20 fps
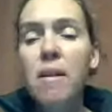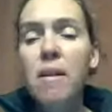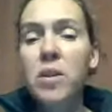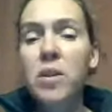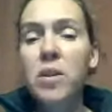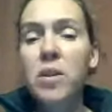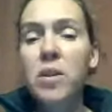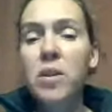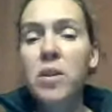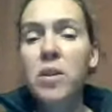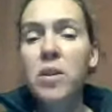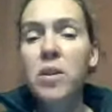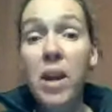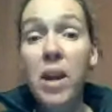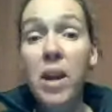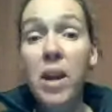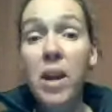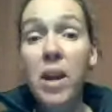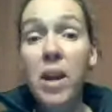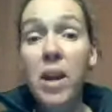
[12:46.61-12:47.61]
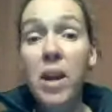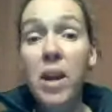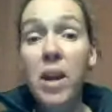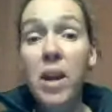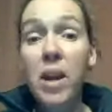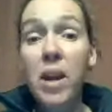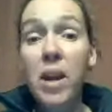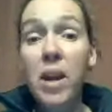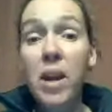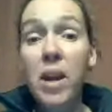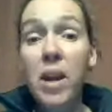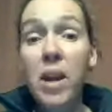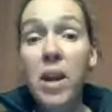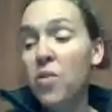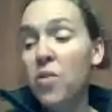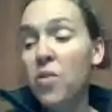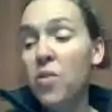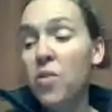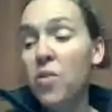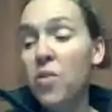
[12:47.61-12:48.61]
Joy is a great one to use
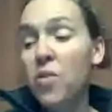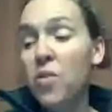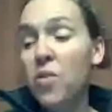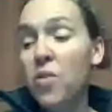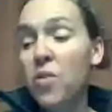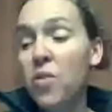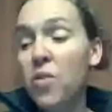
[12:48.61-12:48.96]
for that.